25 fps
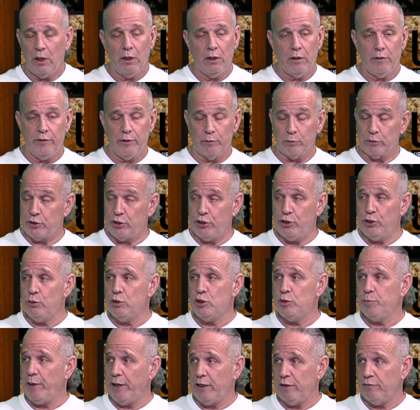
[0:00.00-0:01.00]
There was
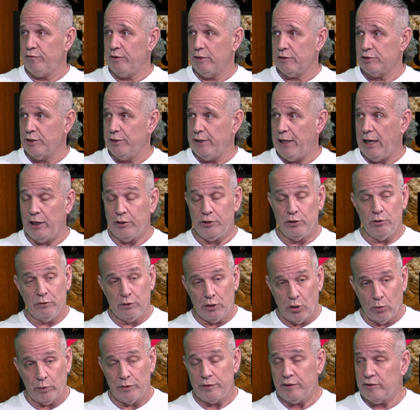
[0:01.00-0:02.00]
huge benefits in that. You
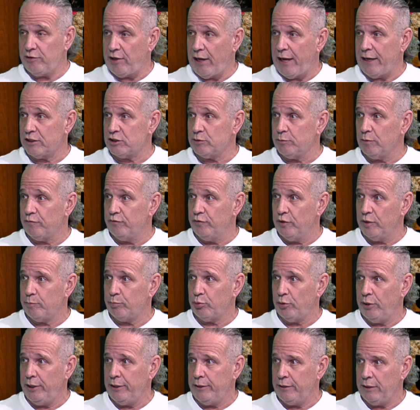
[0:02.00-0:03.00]
lowered the taxable
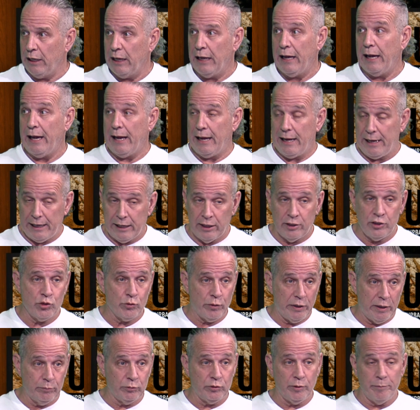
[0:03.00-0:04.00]
footprint and
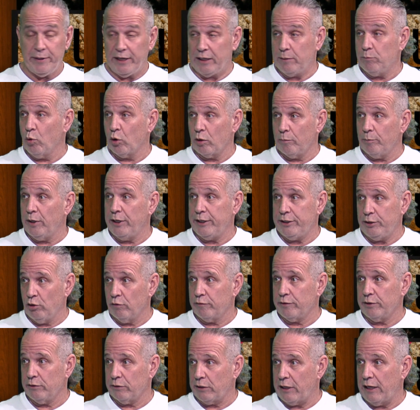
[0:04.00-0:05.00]
you're able to make more money
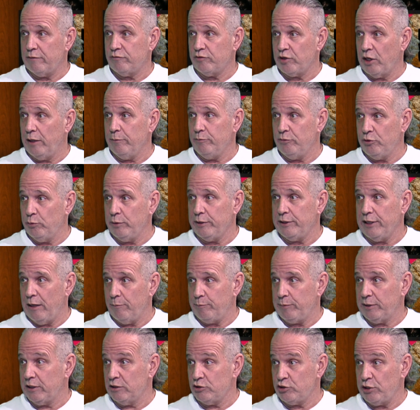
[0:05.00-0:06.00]
over your lifetime doing that
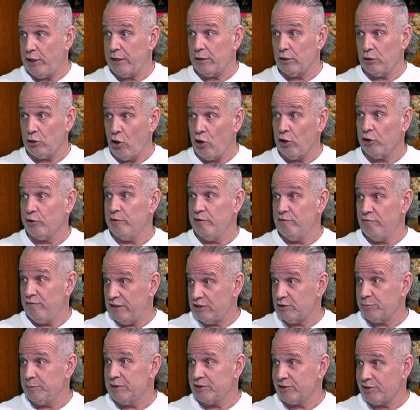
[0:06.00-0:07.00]
because you had a longer
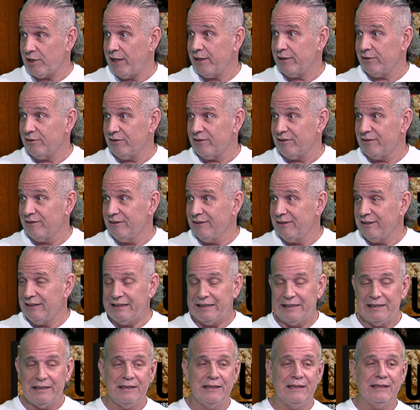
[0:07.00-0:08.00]
investment cycle.
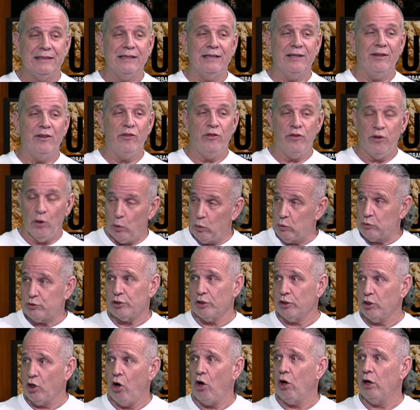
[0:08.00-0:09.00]
Those are
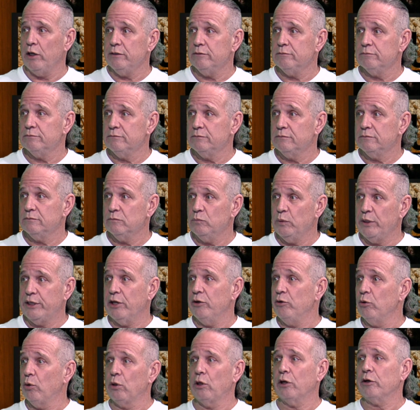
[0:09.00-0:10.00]
gone. We
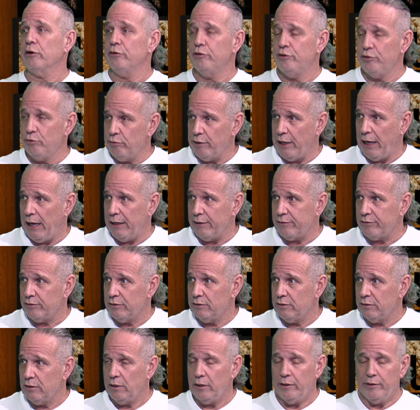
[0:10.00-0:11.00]
could no longer do that.
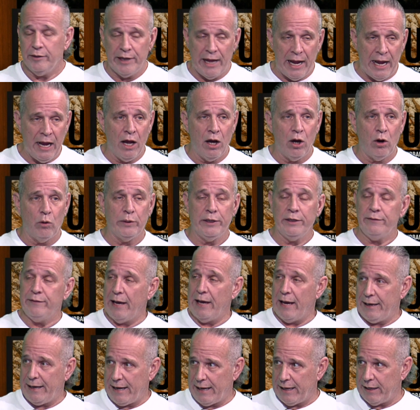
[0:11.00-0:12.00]
Now in
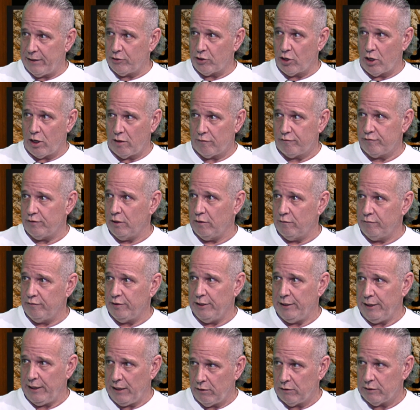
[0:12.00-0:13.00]
that handoff of
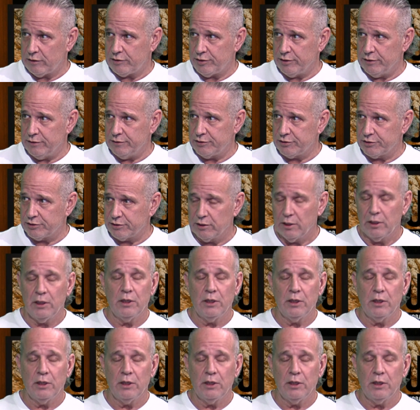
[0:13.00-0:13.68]
inheritance,